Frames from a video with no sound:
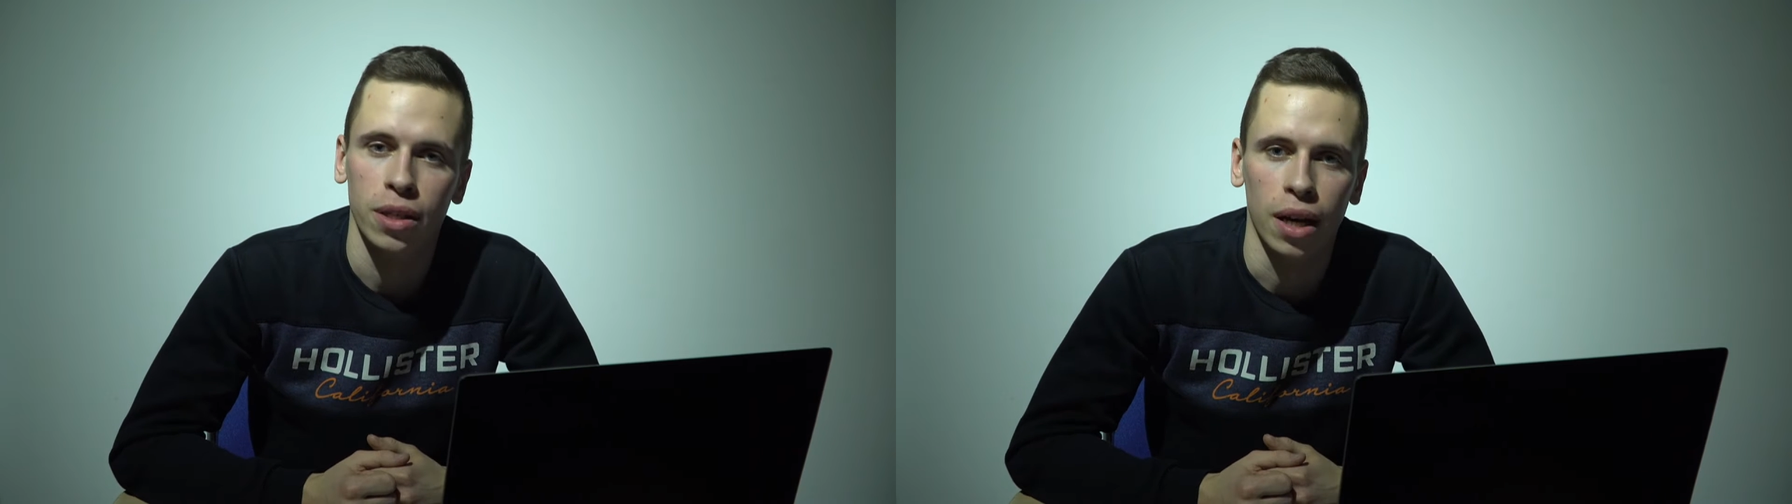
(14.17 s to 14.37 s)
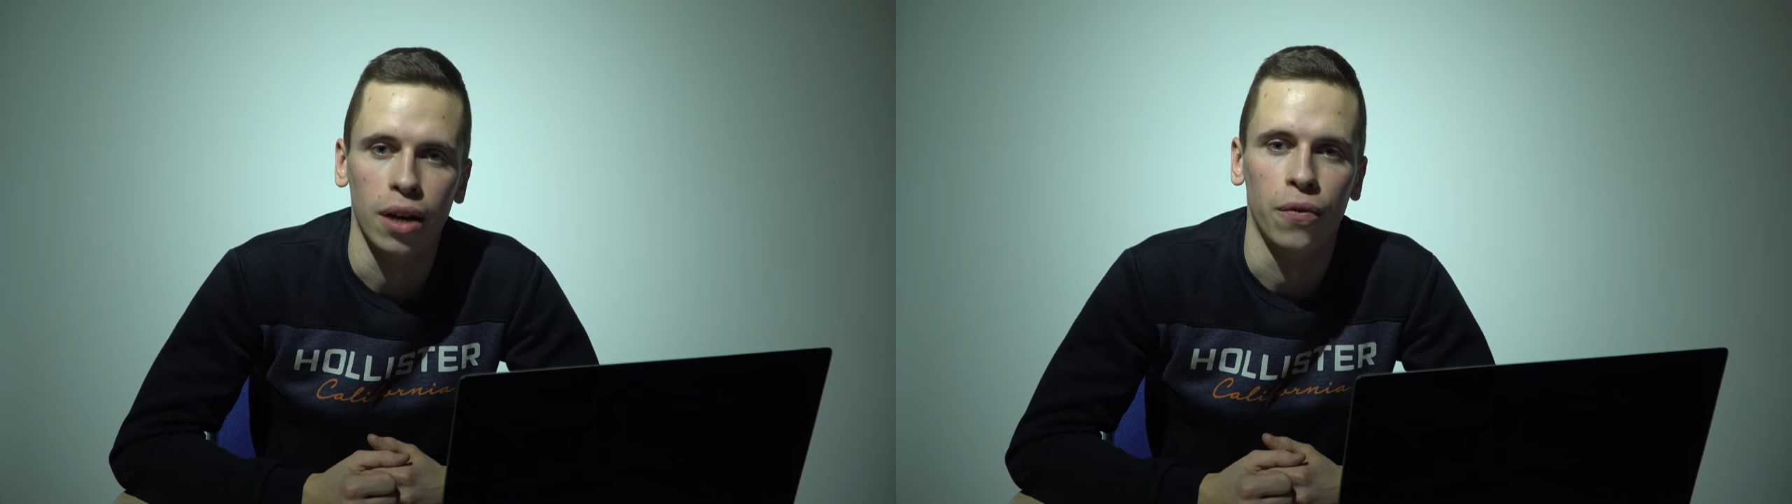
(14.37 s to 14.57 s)

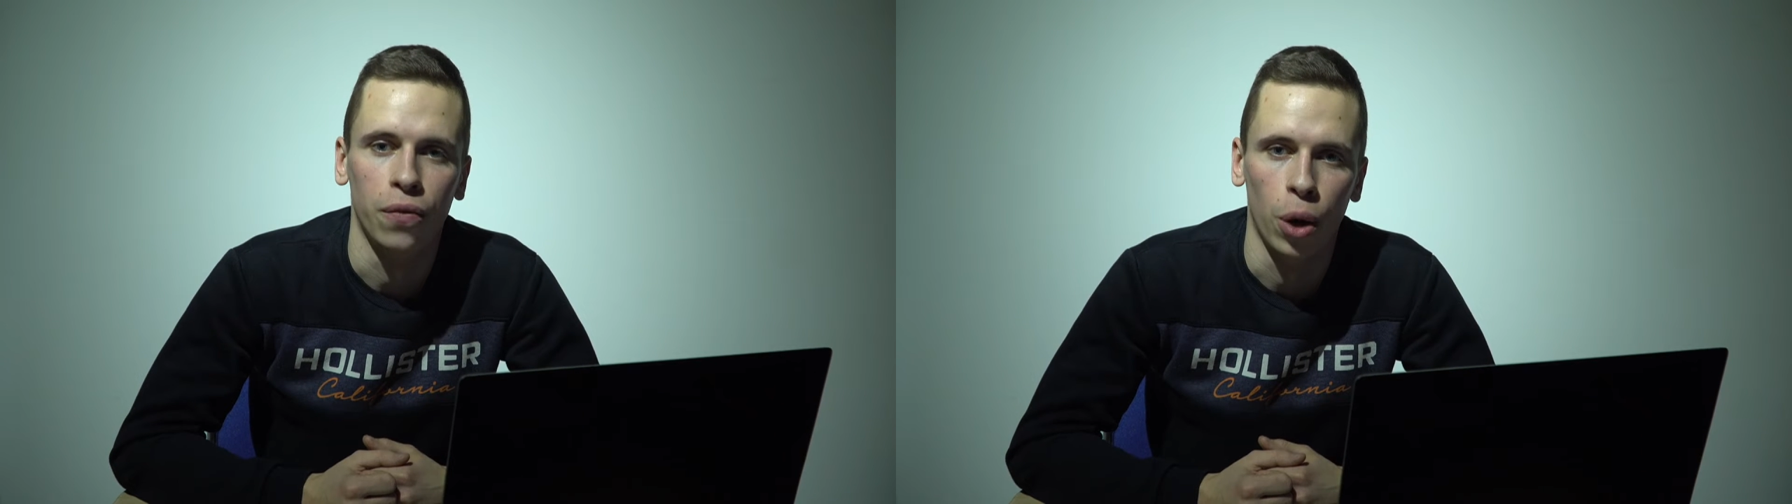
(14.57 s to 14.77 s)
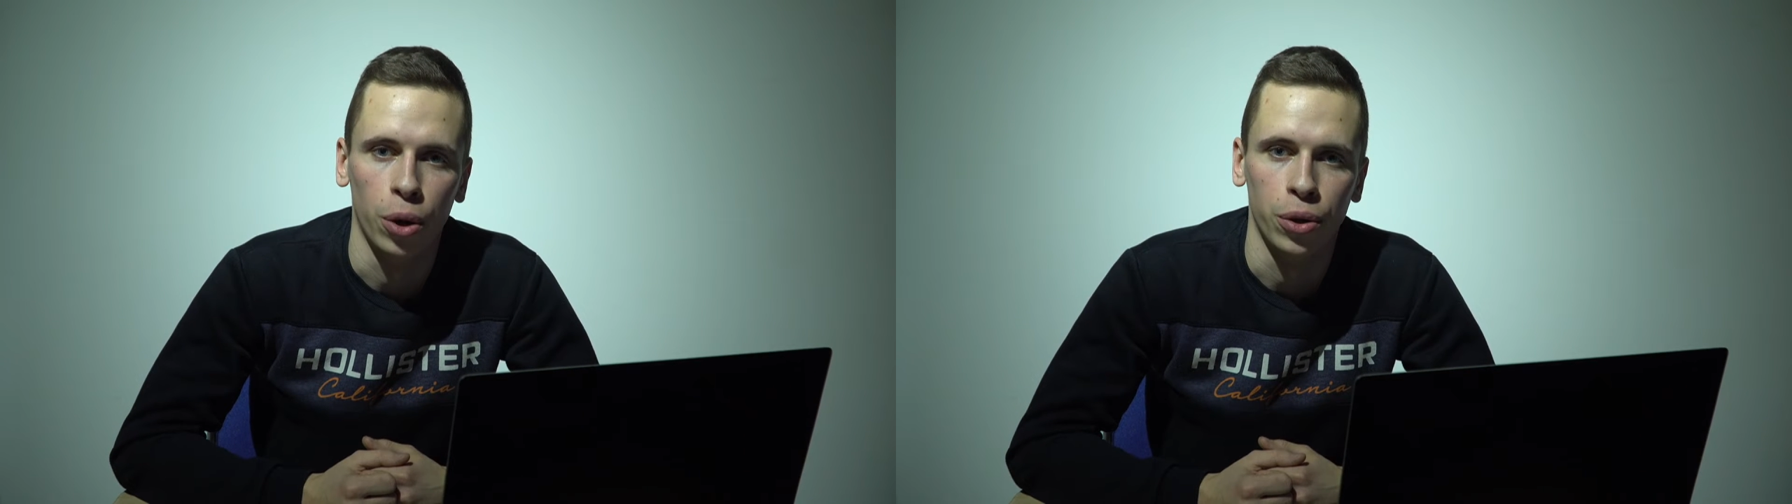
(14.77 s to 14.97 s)
set of
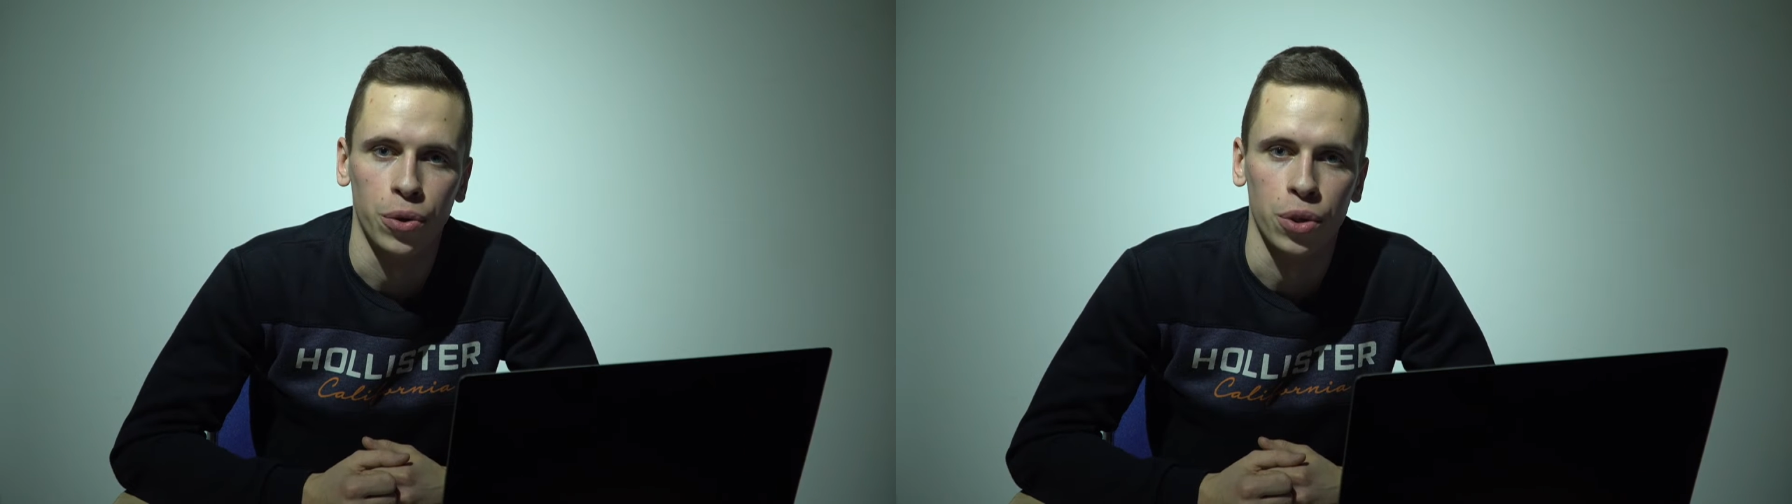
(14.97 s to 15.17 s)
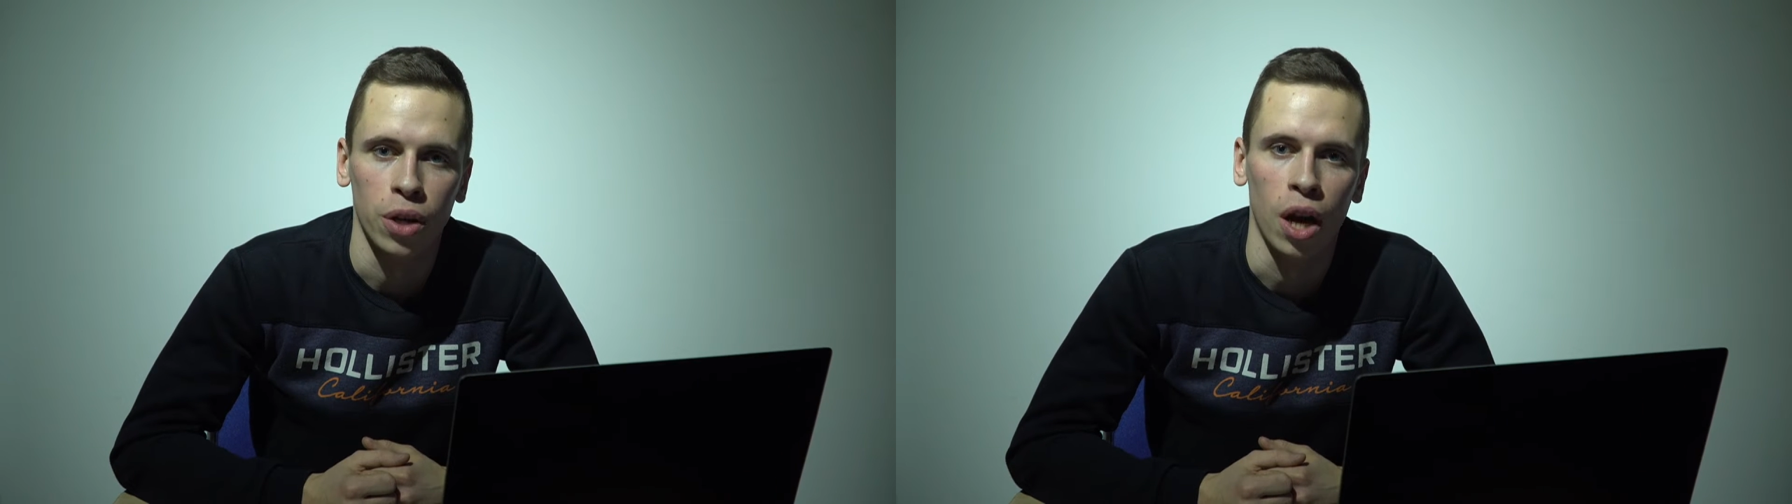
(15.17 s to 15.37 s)

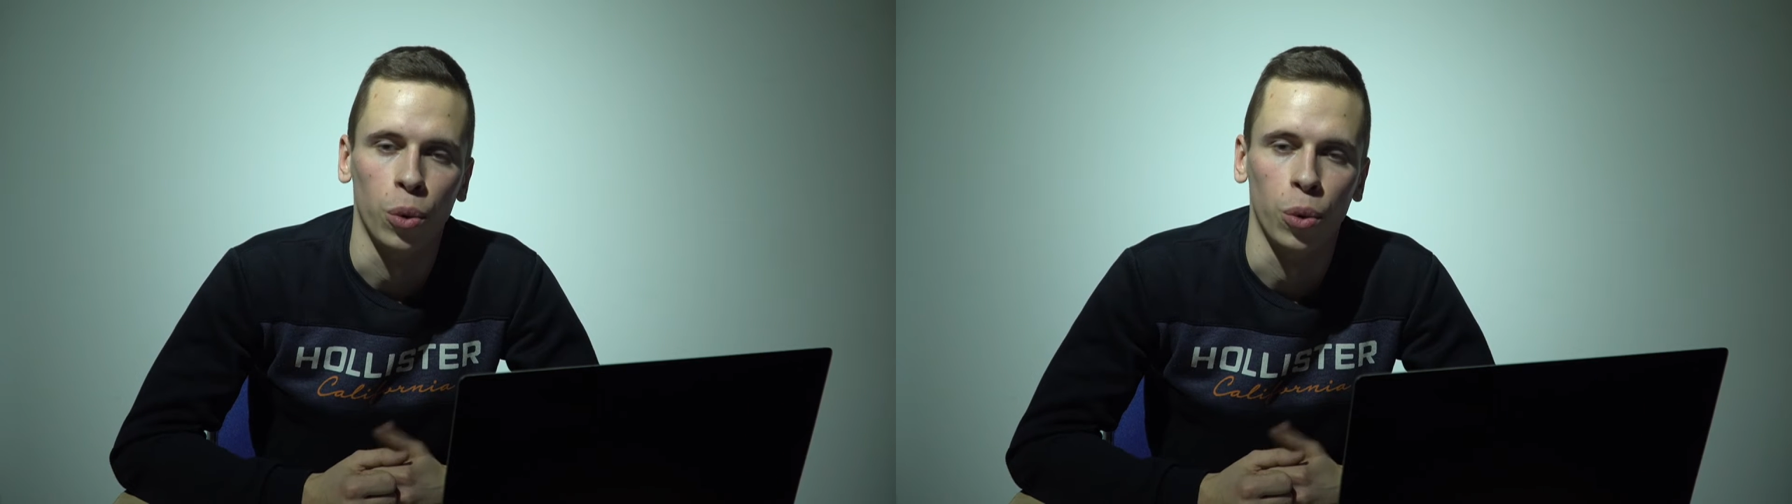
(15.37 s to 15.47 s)
photos